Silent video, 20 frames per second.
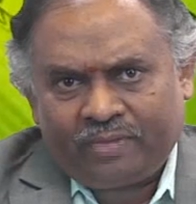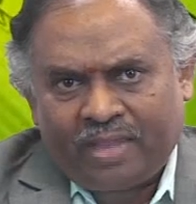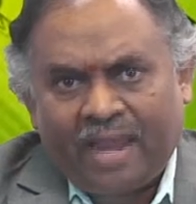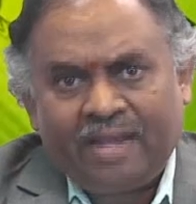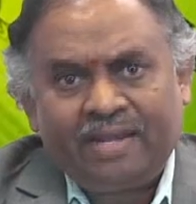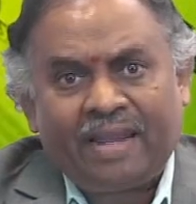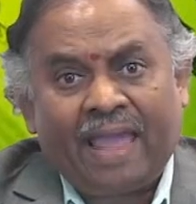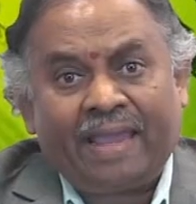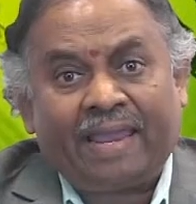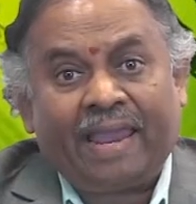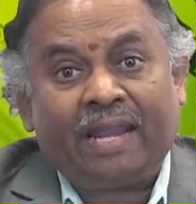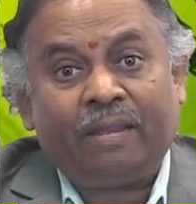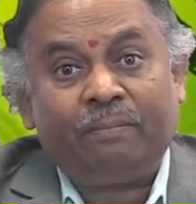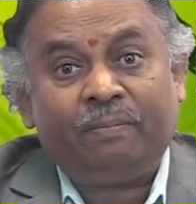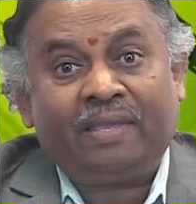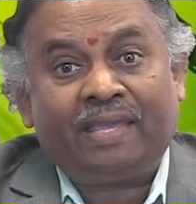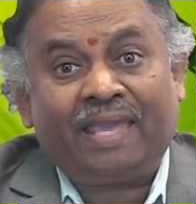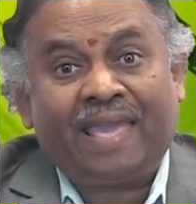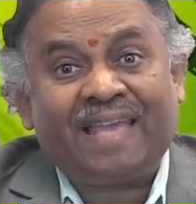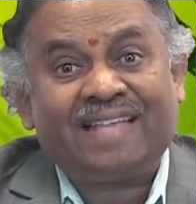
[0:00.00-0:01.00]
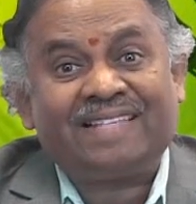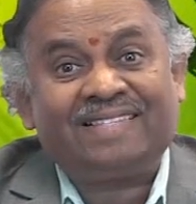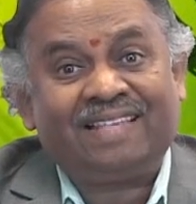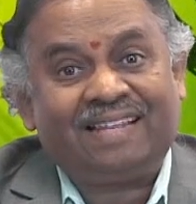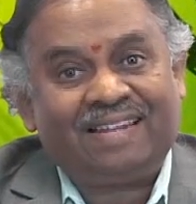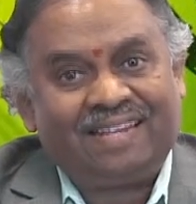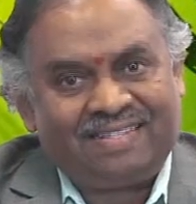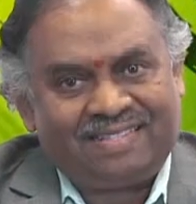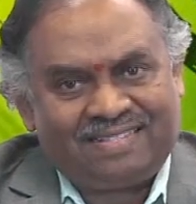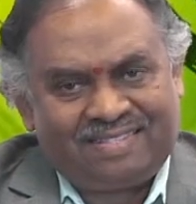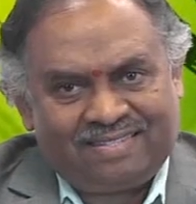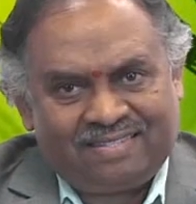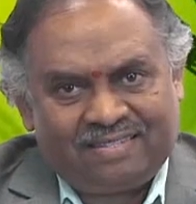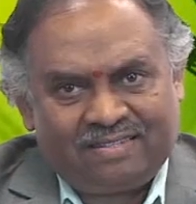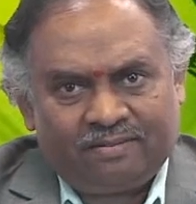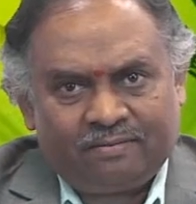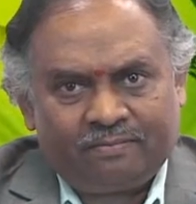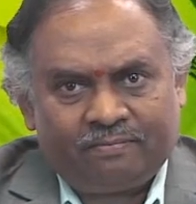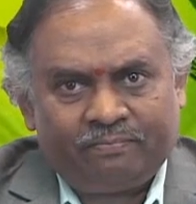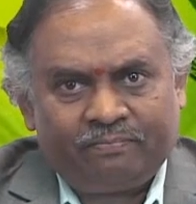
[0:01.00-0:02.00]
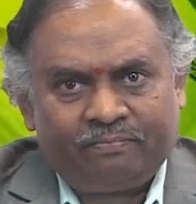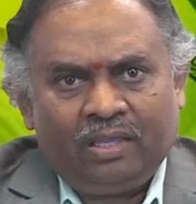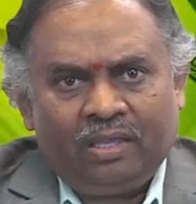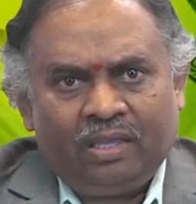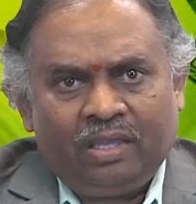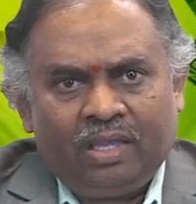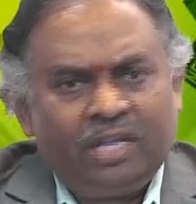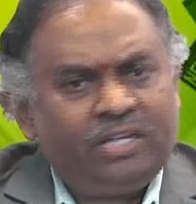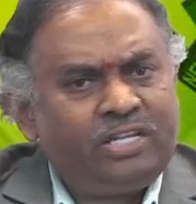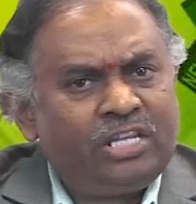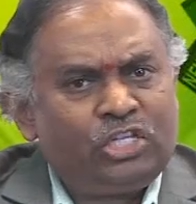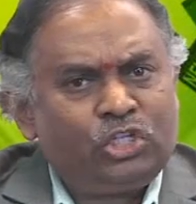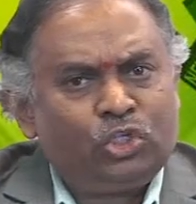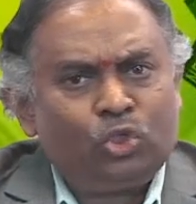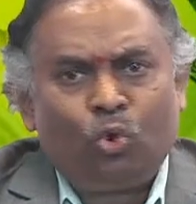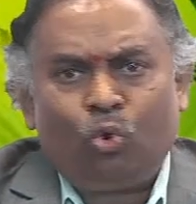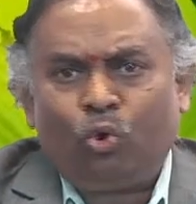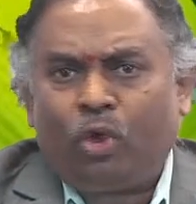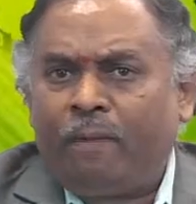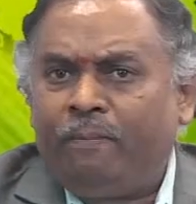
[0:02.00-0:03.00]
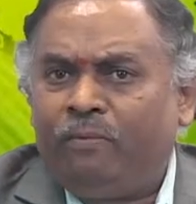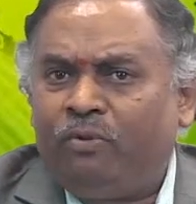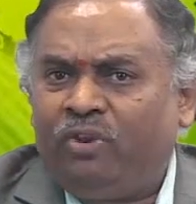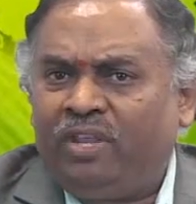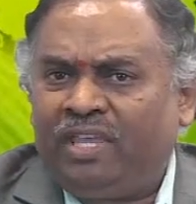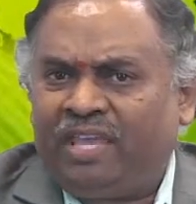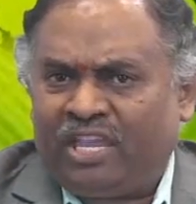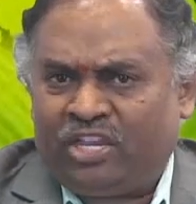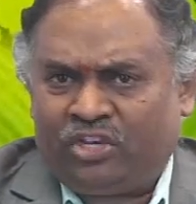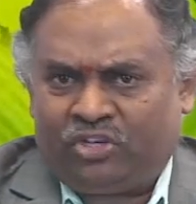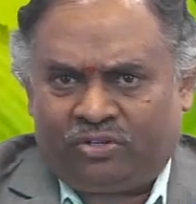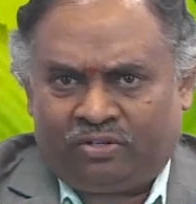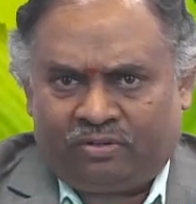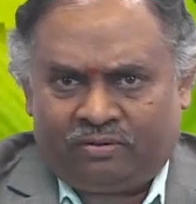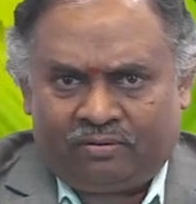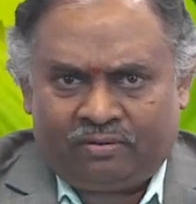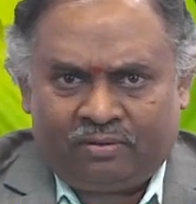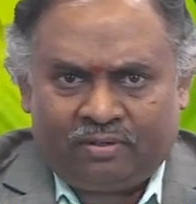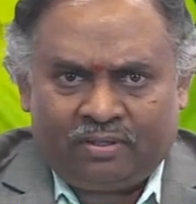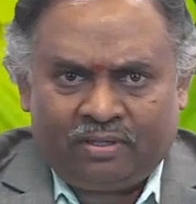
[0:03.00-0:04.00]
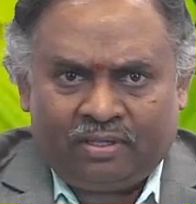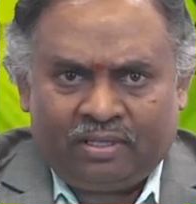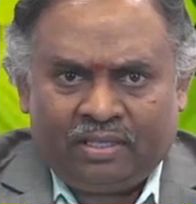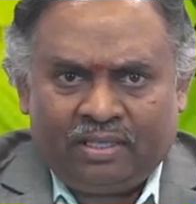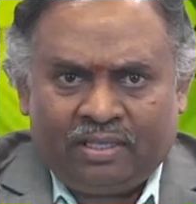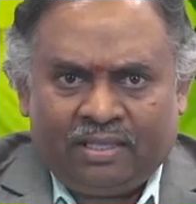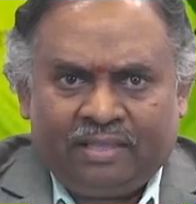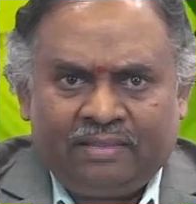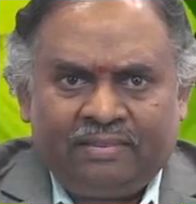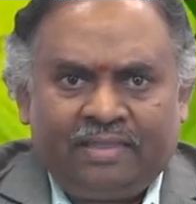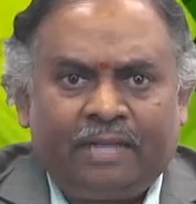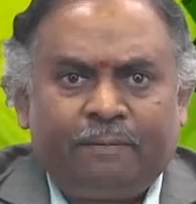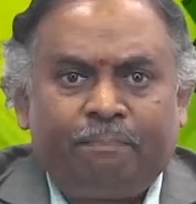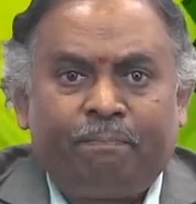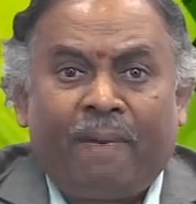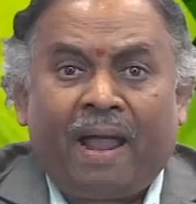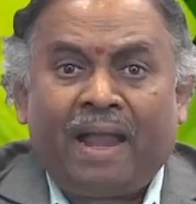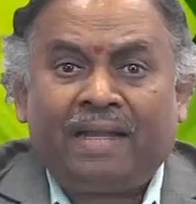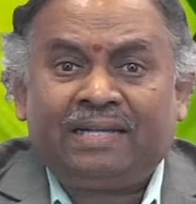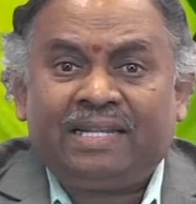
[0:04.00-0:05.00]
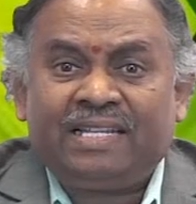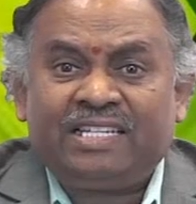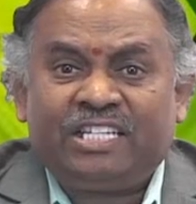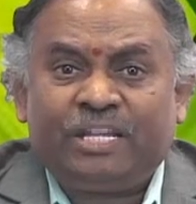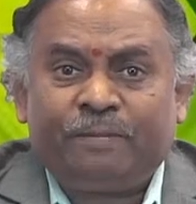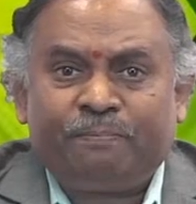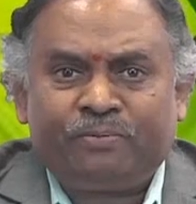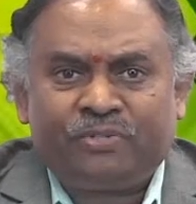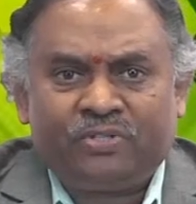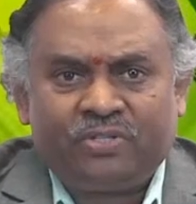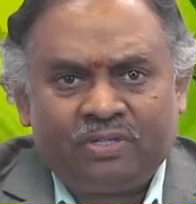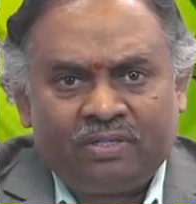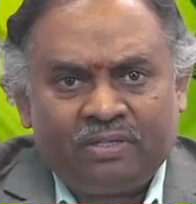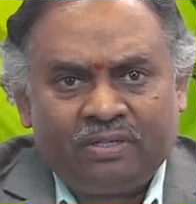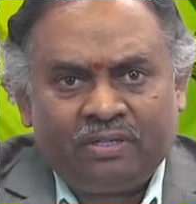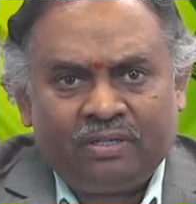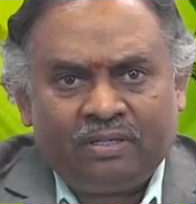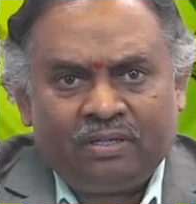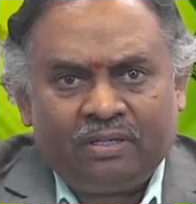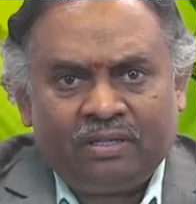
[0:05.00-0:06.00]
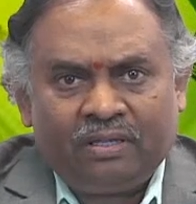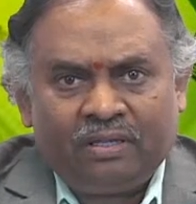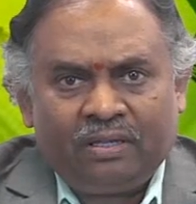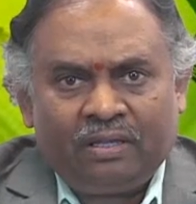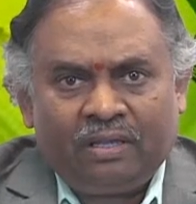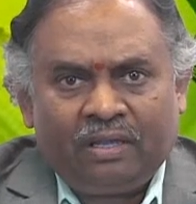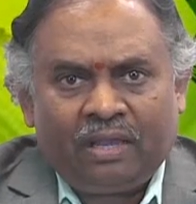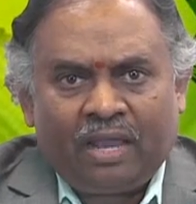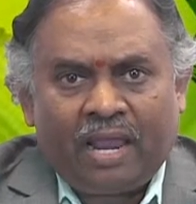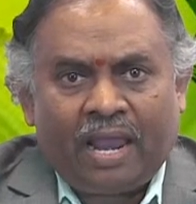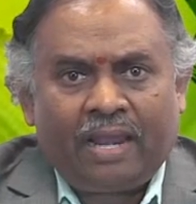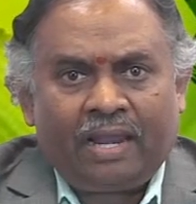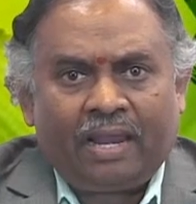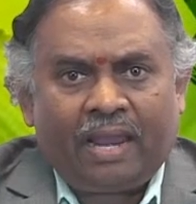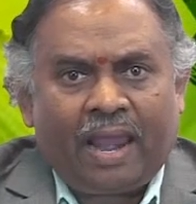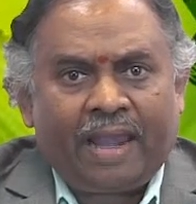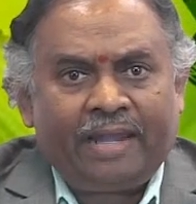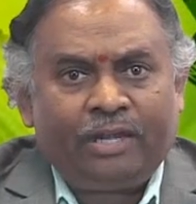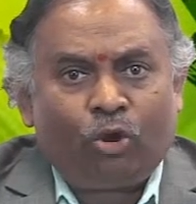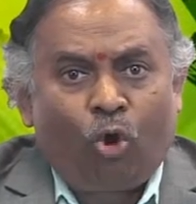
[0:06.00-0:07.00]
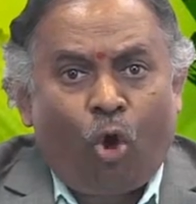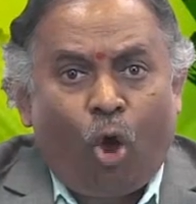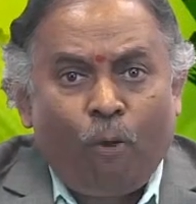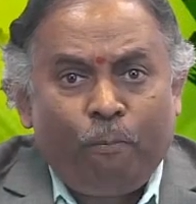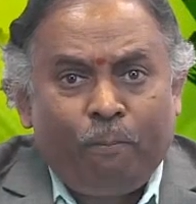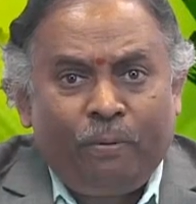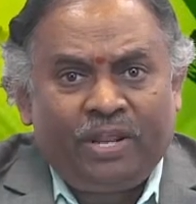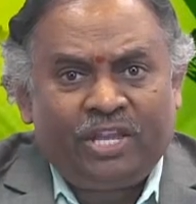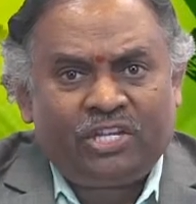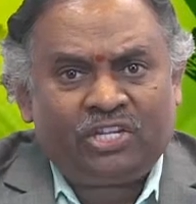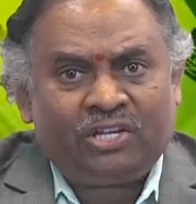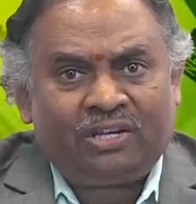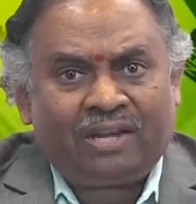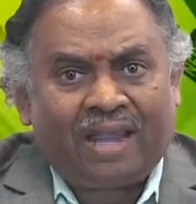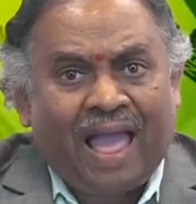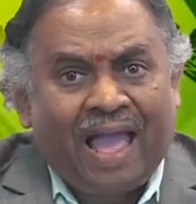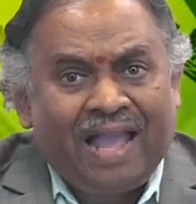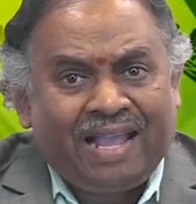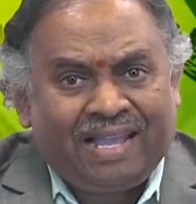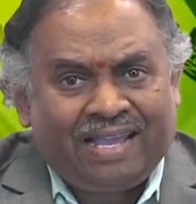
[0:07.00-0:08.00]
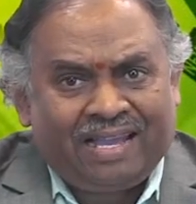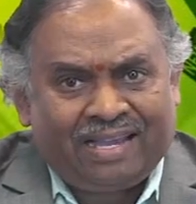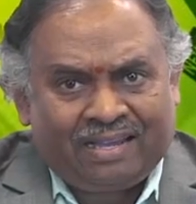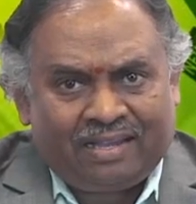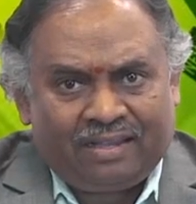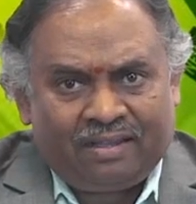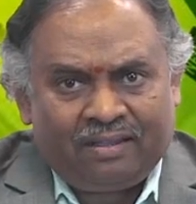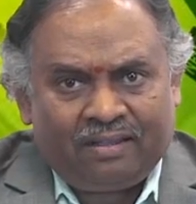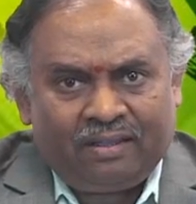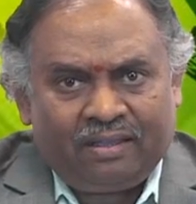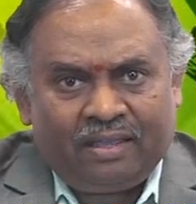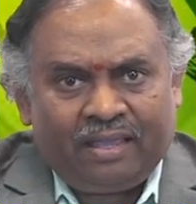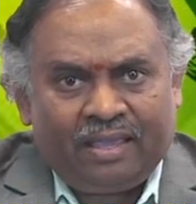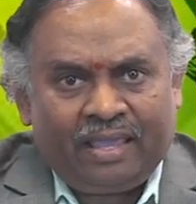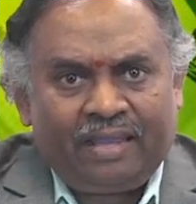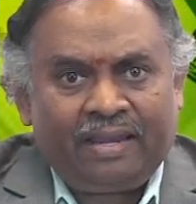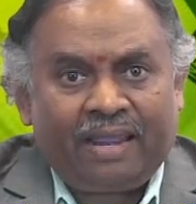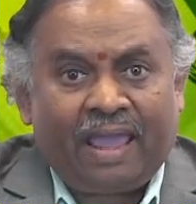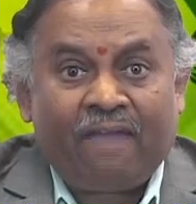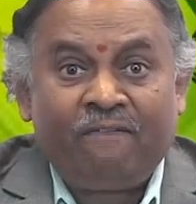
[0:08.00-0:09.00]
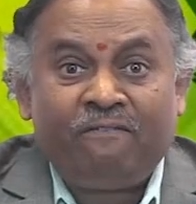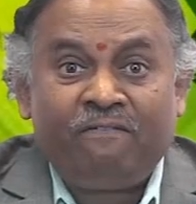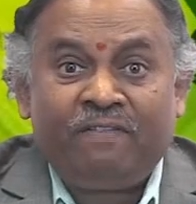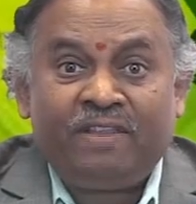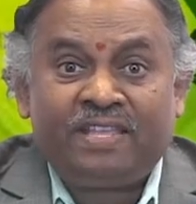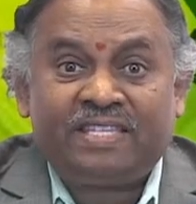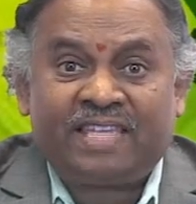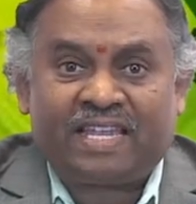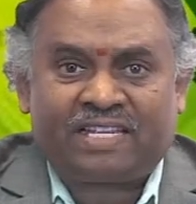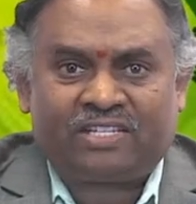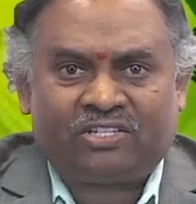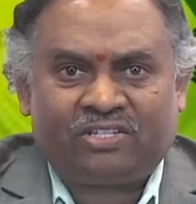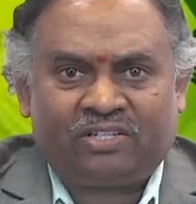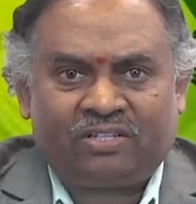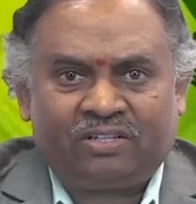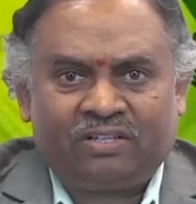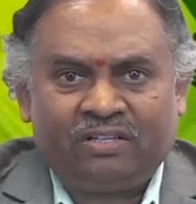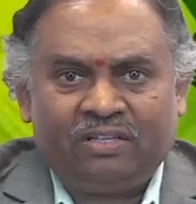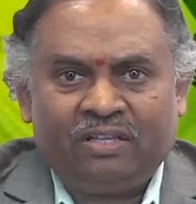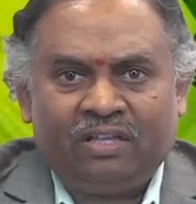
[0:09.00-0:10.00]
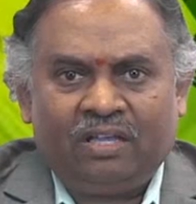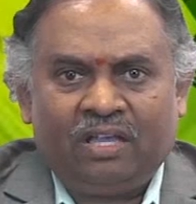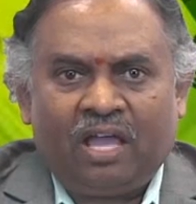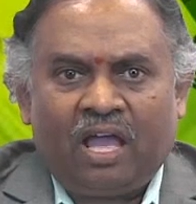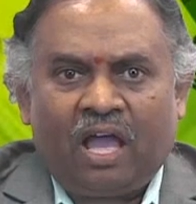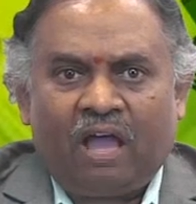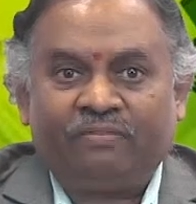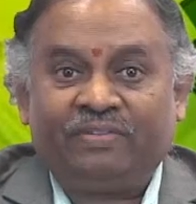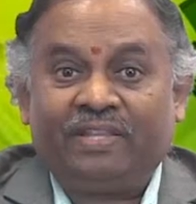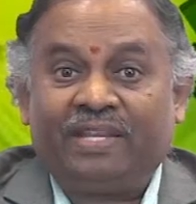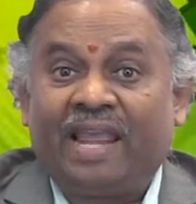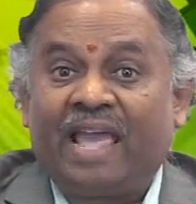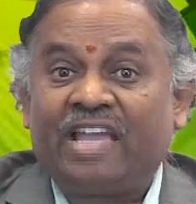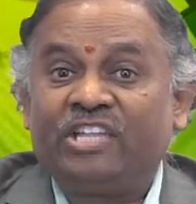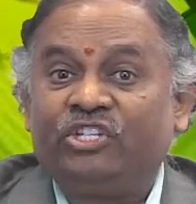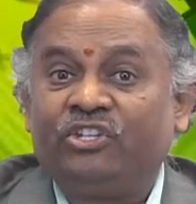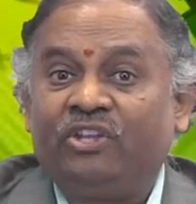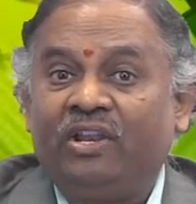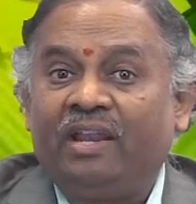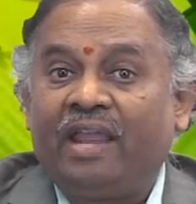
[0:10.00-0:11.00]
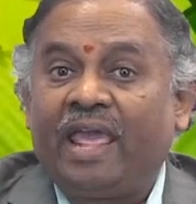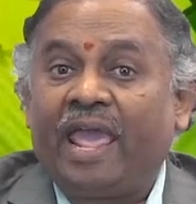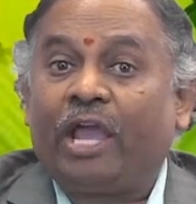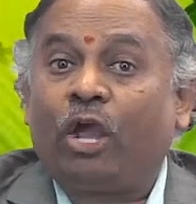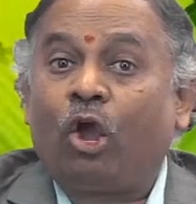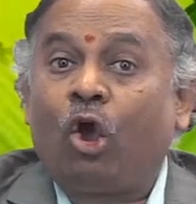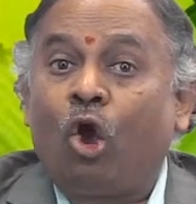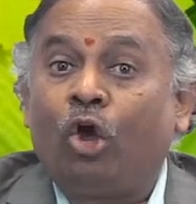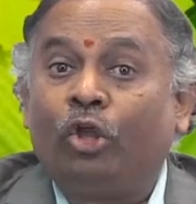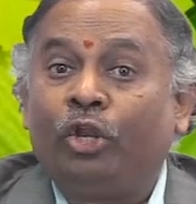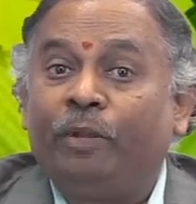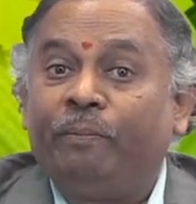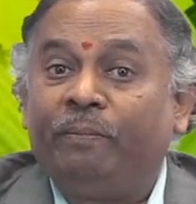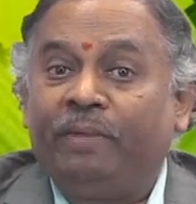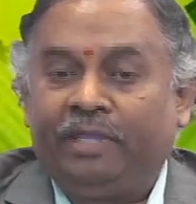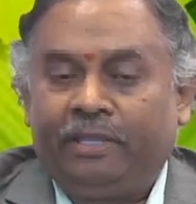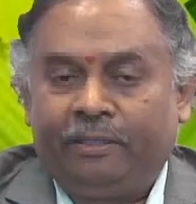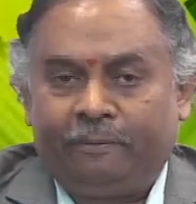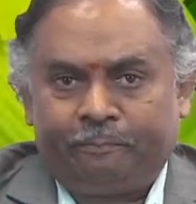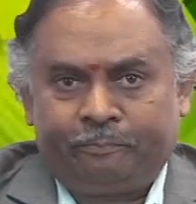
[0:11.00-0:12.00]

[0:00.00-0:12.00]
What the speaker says: and academic excellence. It is through communication that partnerships and cooperation occur in every sector of the national economy.